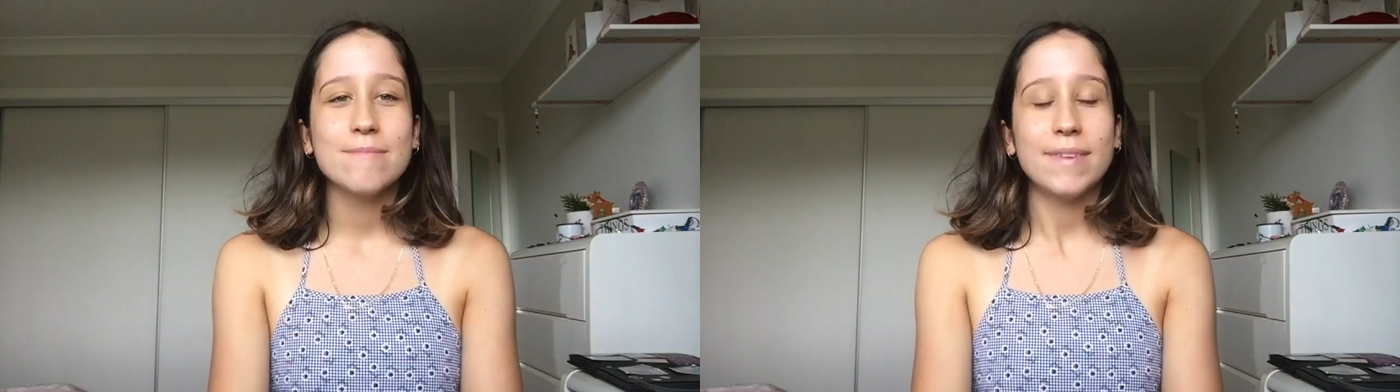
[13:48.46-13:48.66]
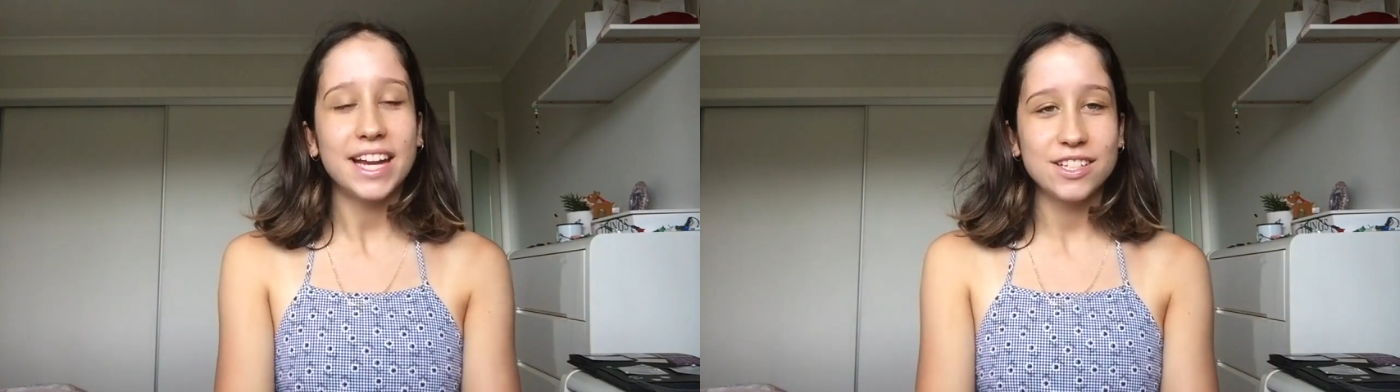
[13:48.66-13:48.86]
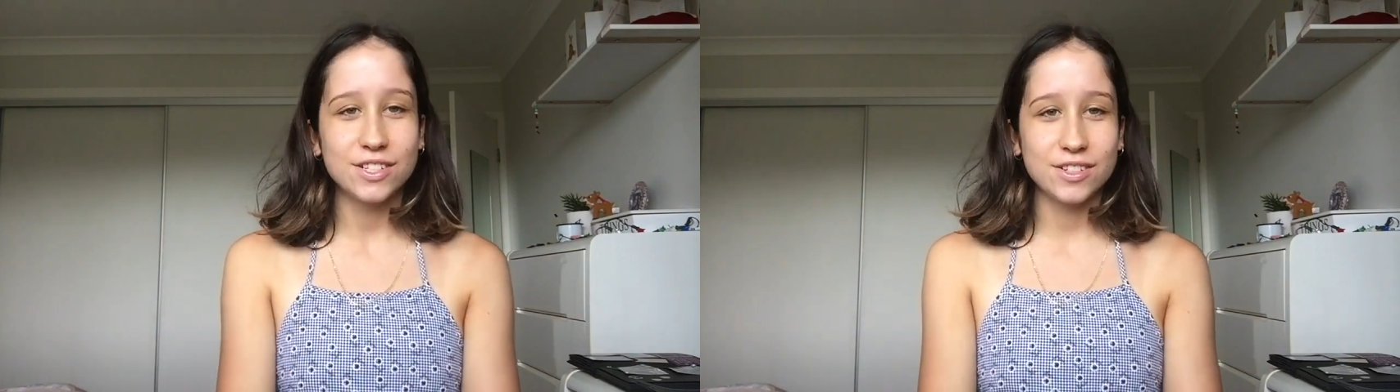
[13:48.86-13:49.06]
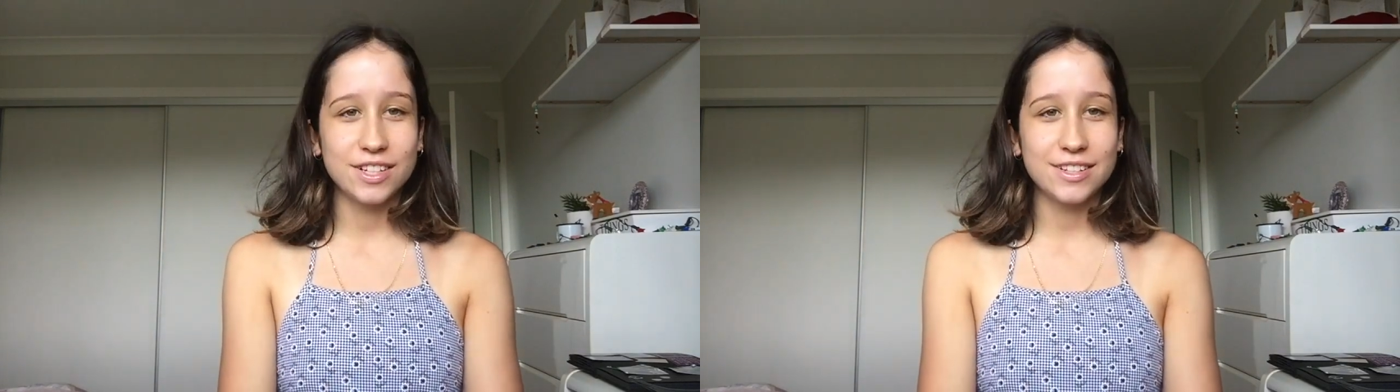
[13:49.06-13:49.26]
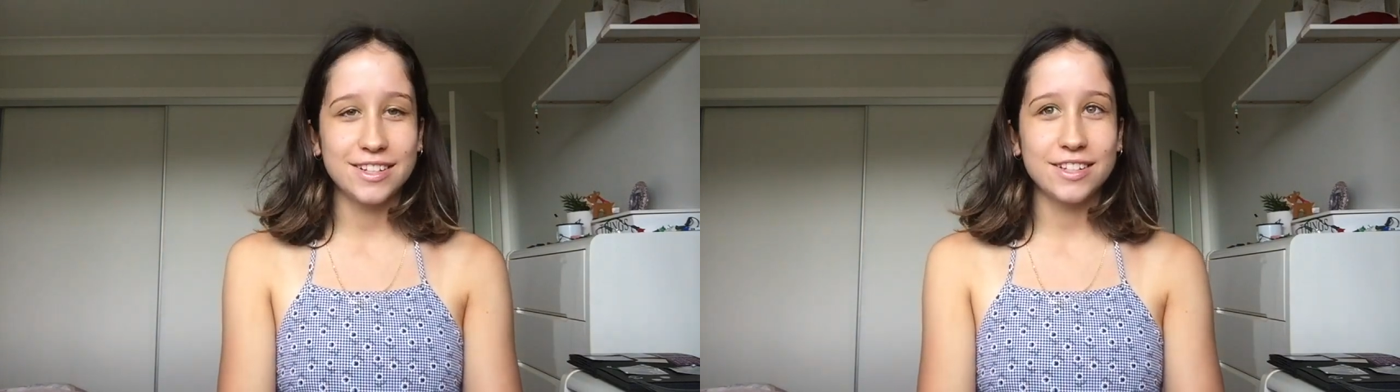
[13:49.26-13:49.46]
make sure
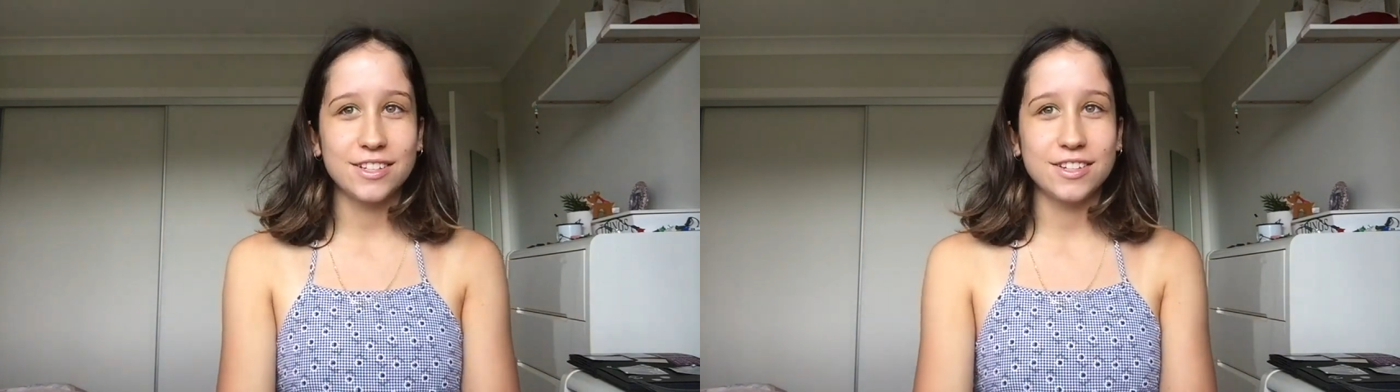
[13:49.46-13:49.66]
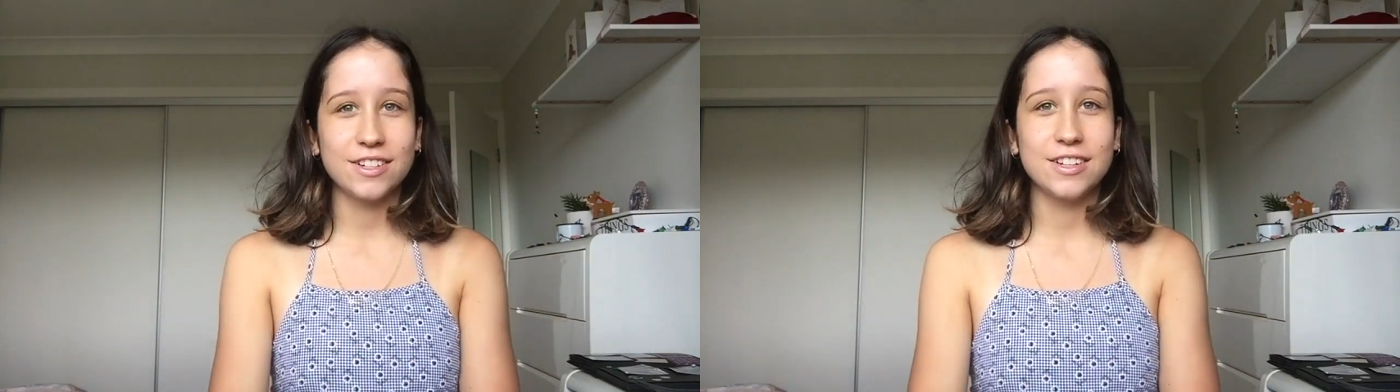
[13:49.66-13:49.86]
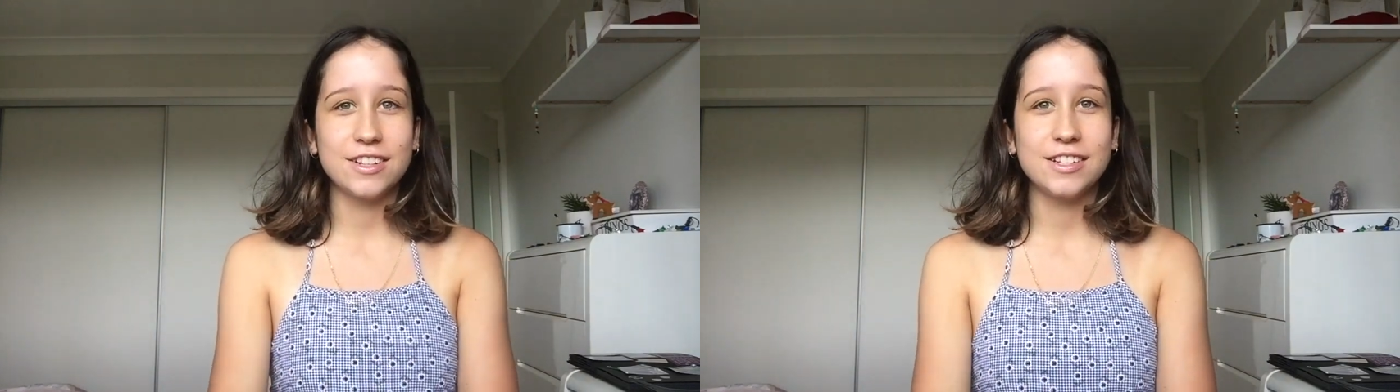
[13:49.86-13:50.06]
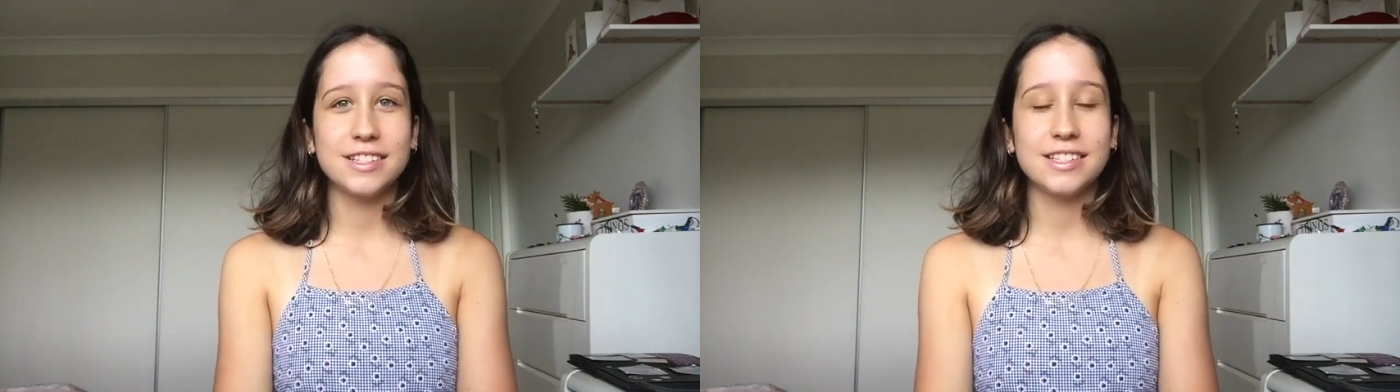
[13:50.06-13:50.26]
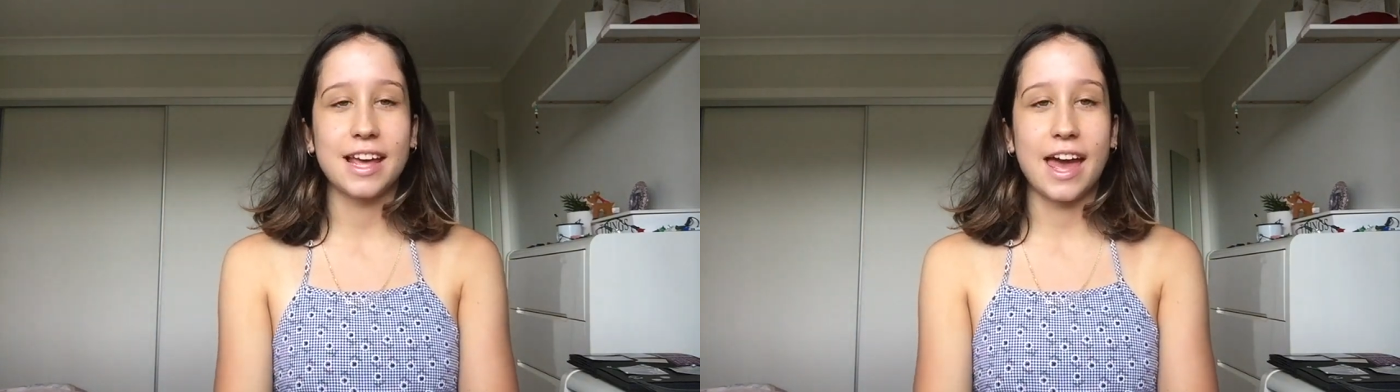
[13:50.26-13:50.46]
you
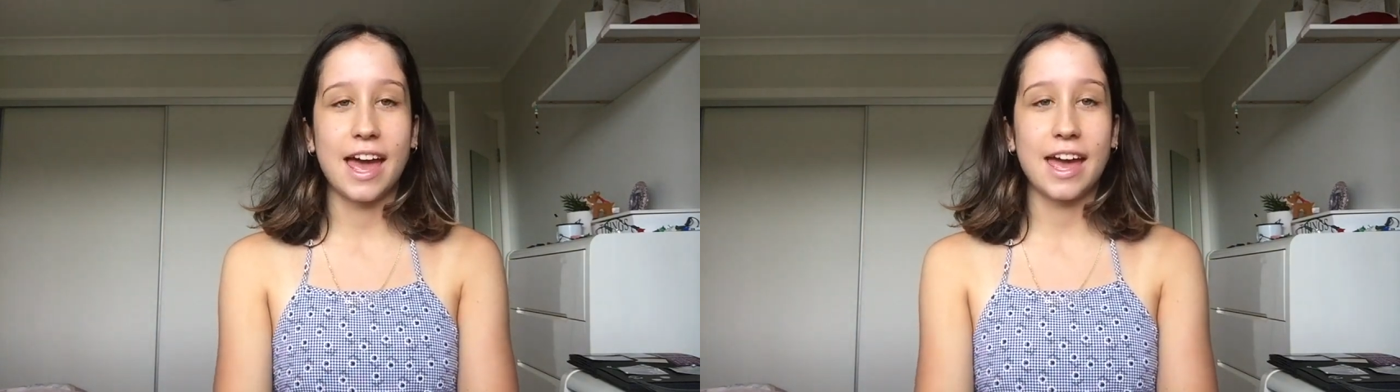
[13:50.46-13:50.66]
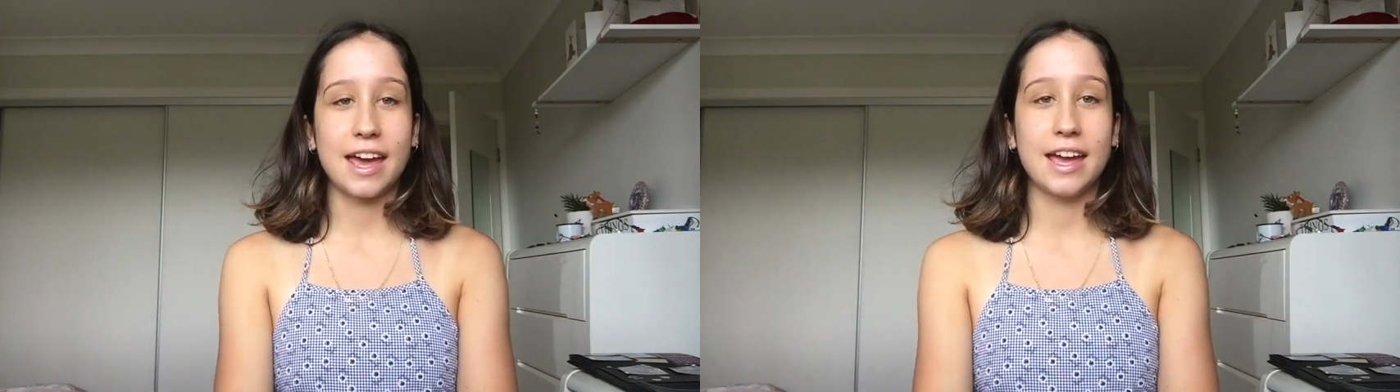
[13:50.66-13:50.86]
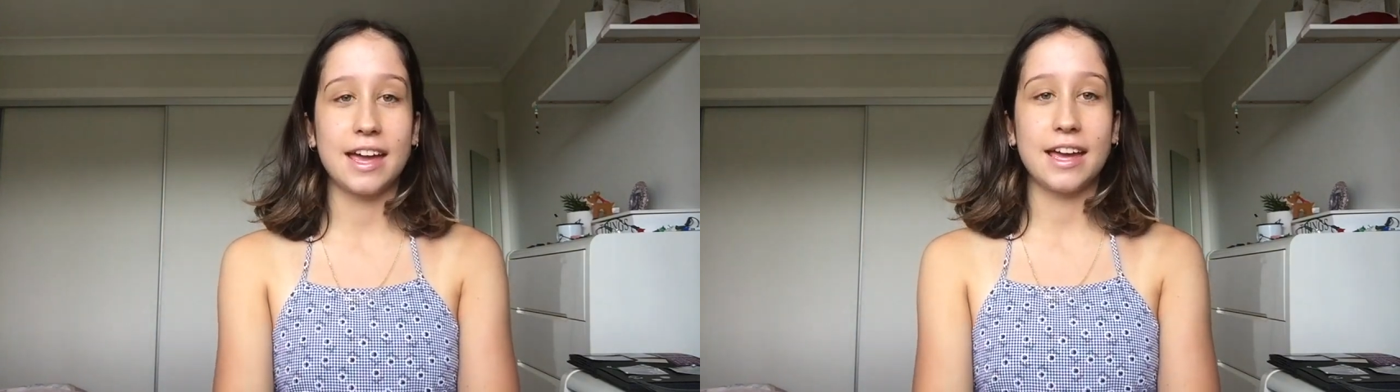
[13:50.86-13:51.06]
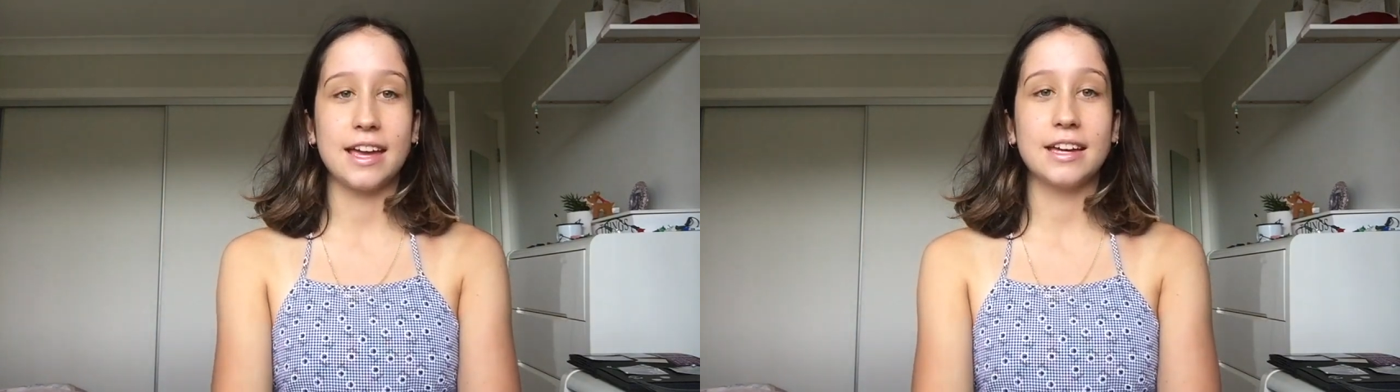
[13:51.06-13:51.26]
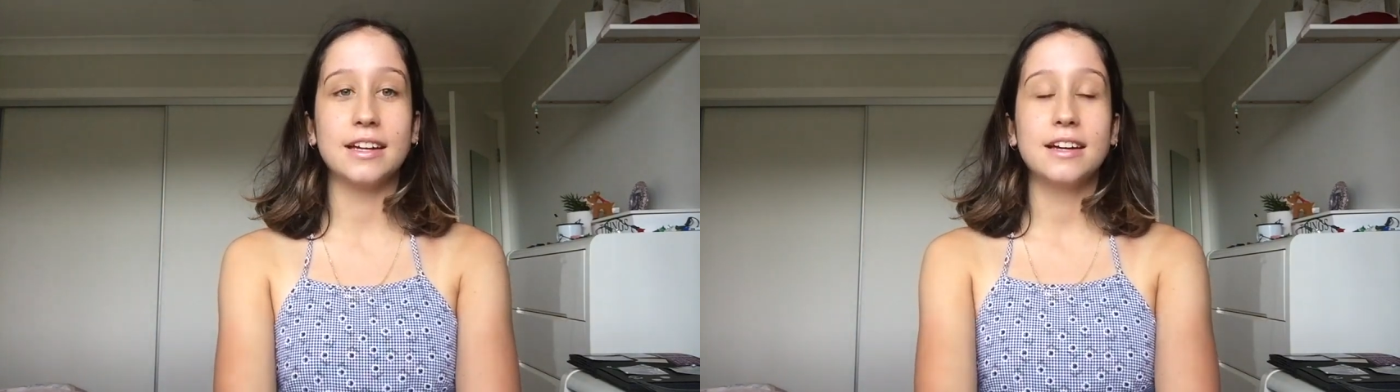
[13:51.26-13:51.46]
use
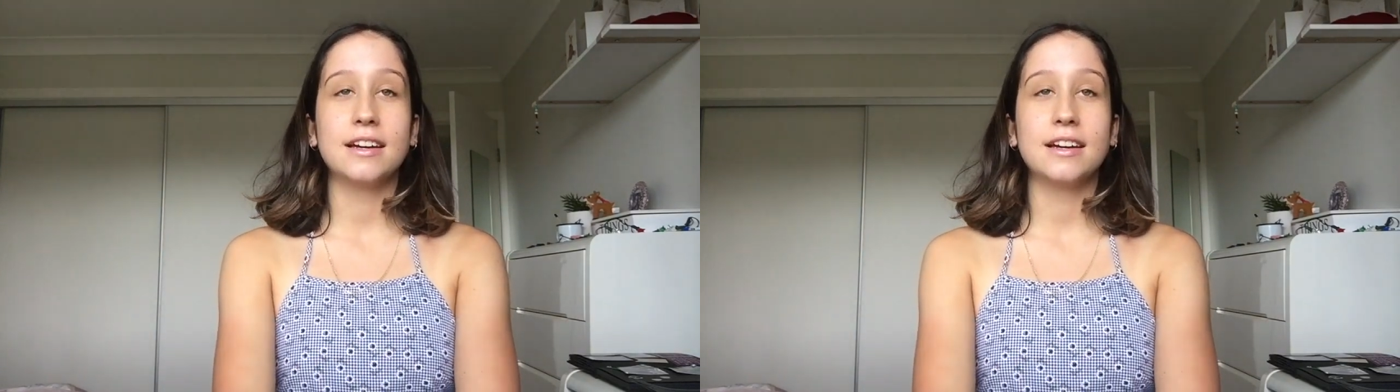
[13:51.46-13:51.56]
a